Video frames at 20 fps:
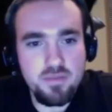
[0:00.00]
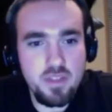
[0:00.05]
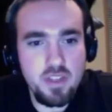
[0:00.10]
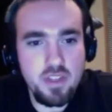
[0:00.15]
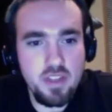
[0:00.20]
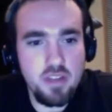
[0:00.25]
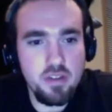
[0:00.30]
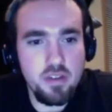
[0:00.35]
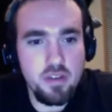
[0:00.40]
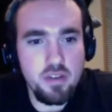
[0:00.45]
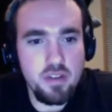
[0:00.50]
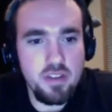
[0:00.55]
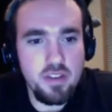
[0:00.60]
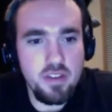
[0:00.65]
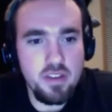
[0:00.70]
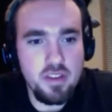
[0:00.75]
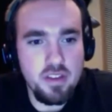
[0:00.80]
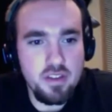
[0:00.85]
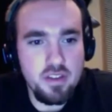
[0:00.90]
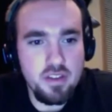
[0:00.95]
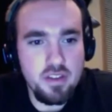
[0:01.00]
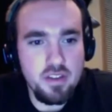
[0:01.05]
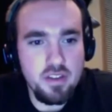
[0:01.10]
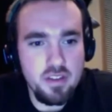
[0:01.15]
All right, go ahead and